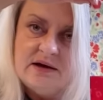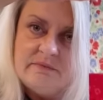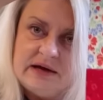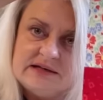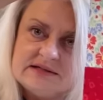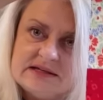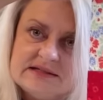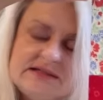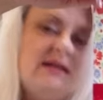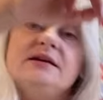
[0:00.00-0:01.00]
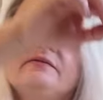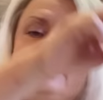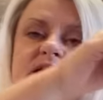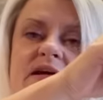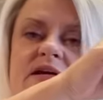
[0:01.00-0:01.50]
Make 16 of
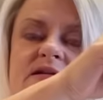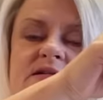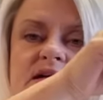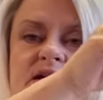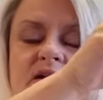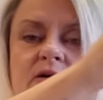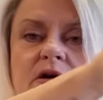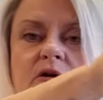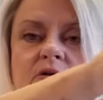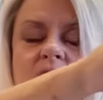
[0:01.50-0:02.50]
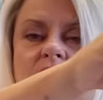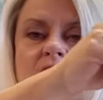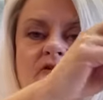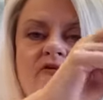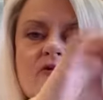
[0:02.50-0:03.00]
these and they'll go
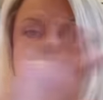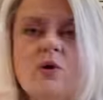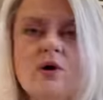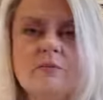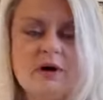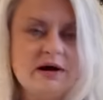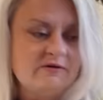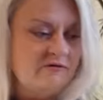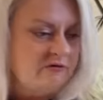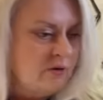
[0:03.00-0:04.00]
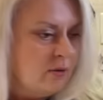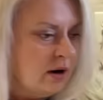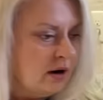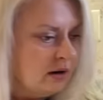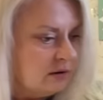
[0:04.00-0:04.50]
four by
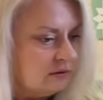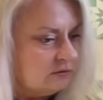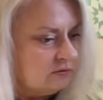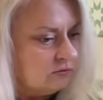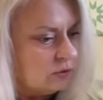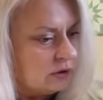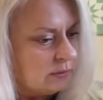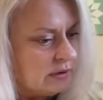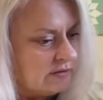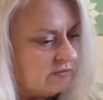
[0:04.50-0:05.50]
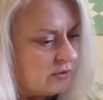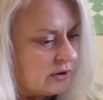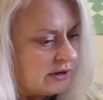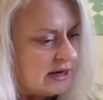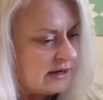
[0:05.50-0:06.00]
four, four by
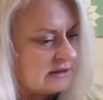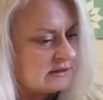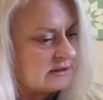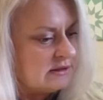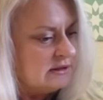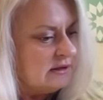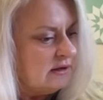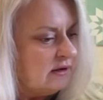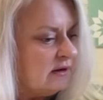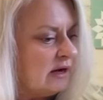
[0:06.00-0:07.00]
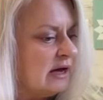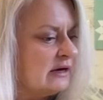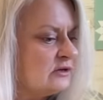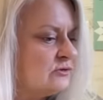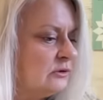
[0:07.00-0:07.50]
four, yes. I
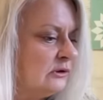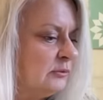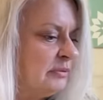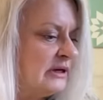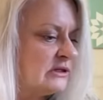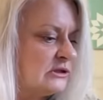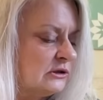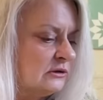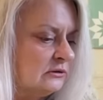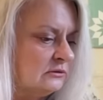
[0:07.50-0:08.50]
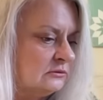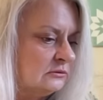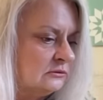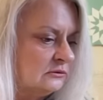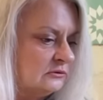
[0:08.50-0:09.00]
kind of drew a little picture
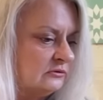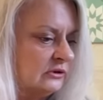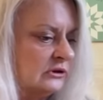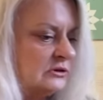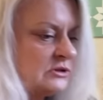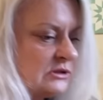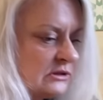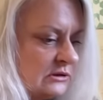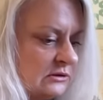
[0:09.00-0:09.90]
first.